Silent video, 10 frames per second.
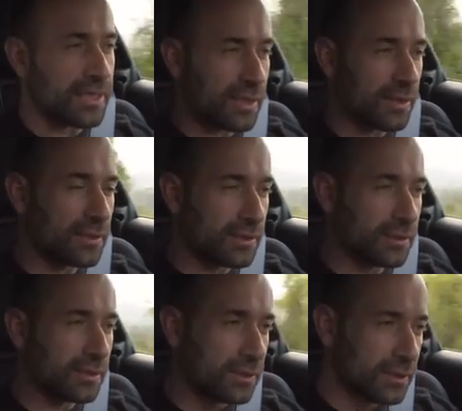RS.
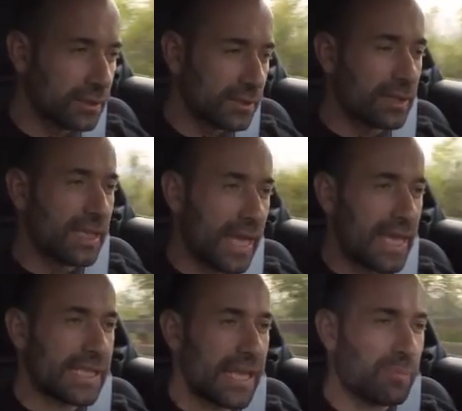
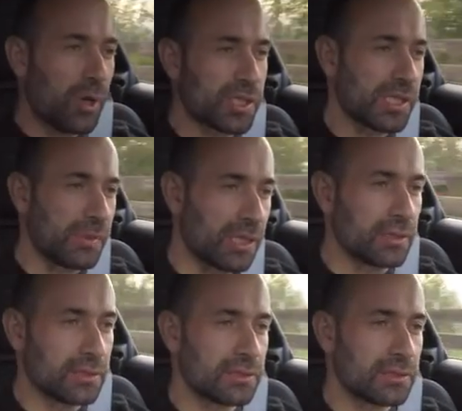Is it possible